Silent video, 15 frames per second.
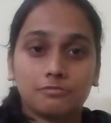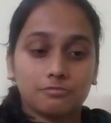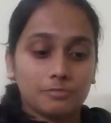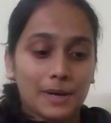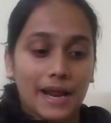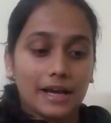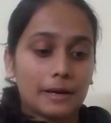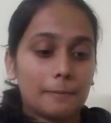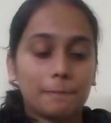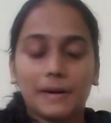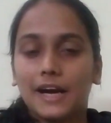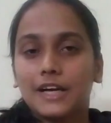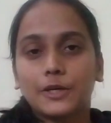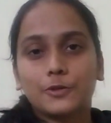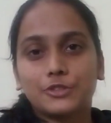I compare
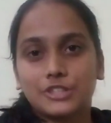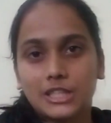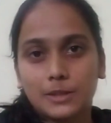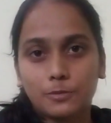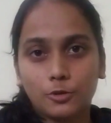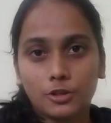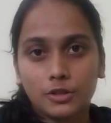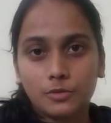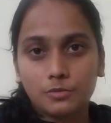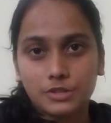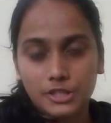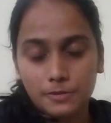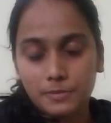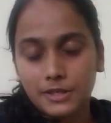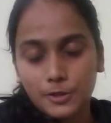it to Gboard, which I've
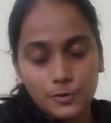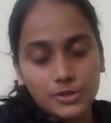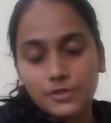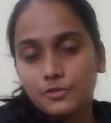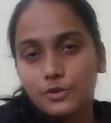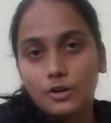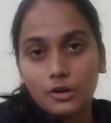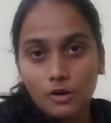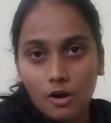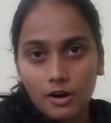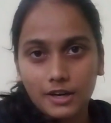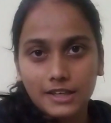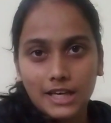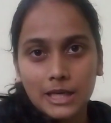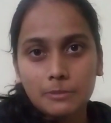been using for a long
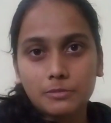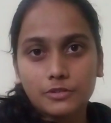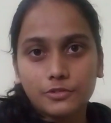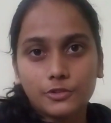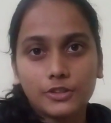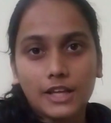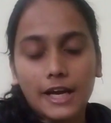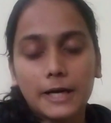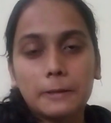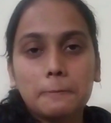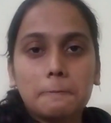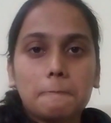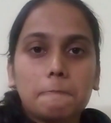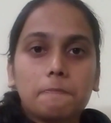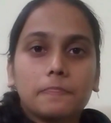time before that.
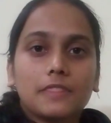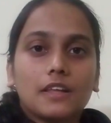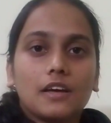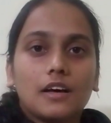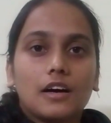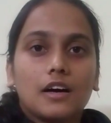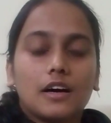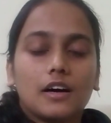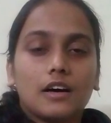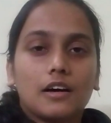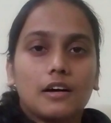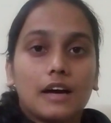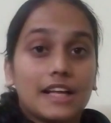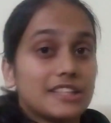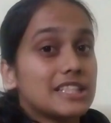
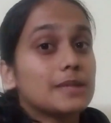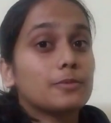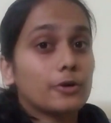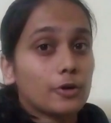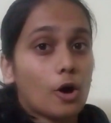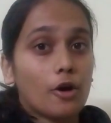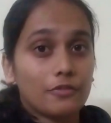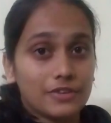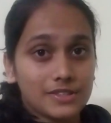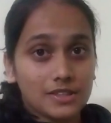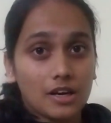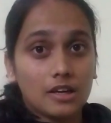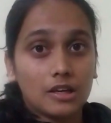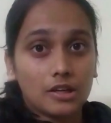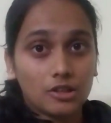And Gboard offers a
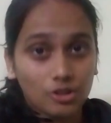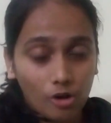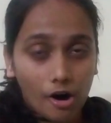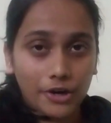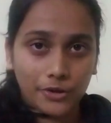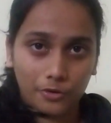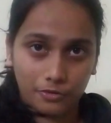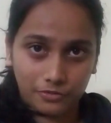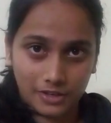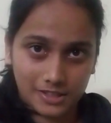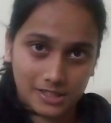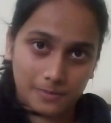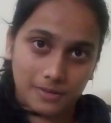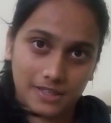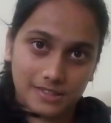lot of
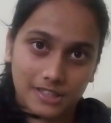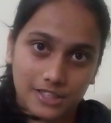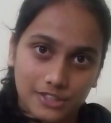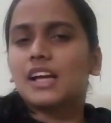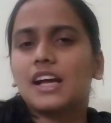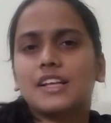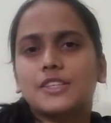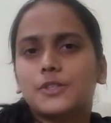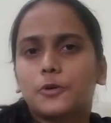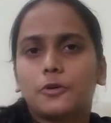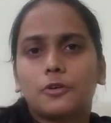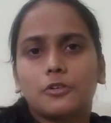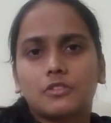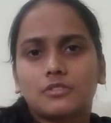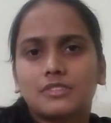customization.
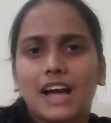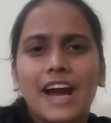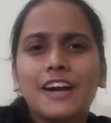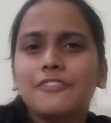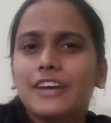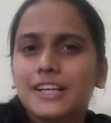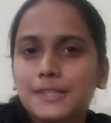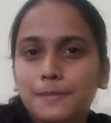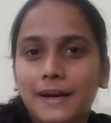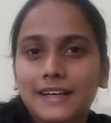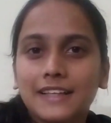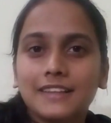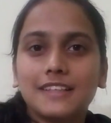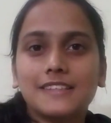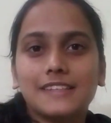So, kind of expecting
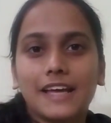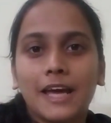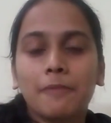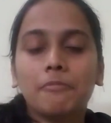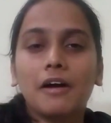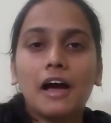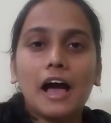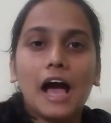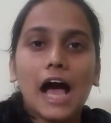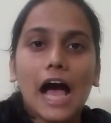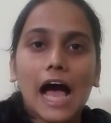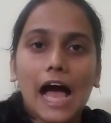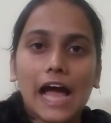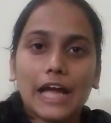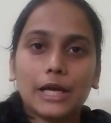the same,
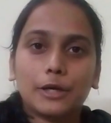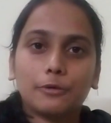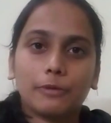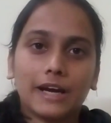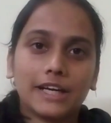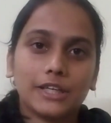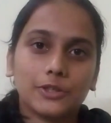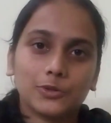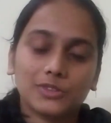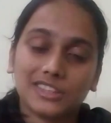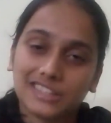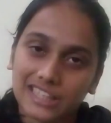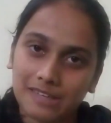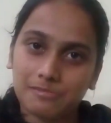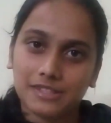I went to the
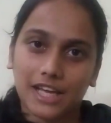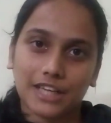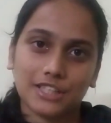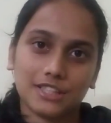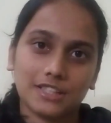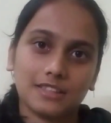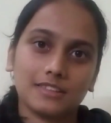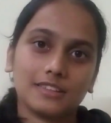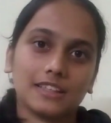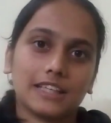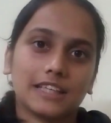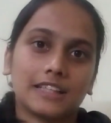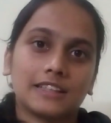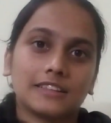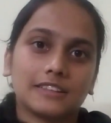theme section
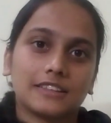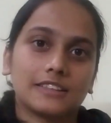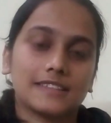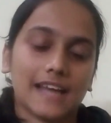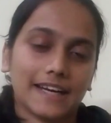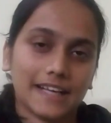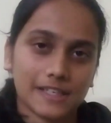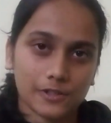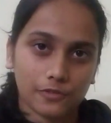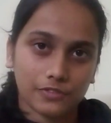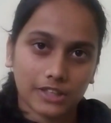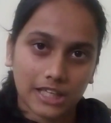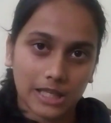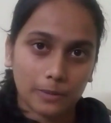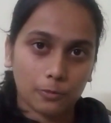in the settings of the
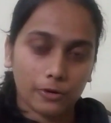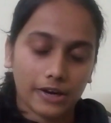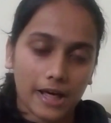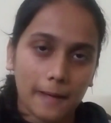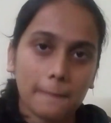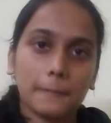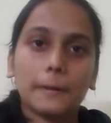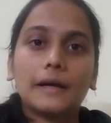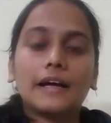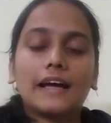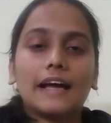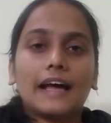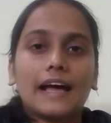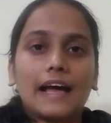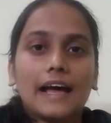keyboard app
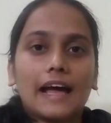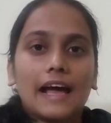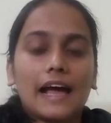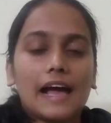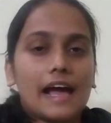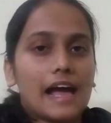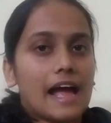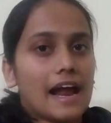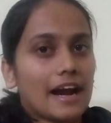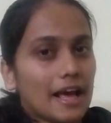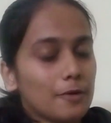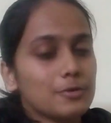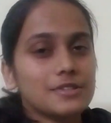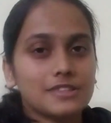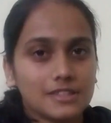and I
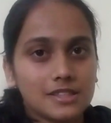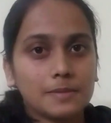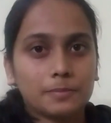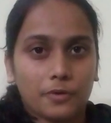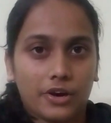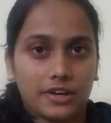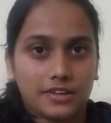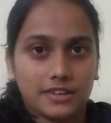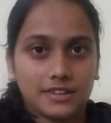was disappointed.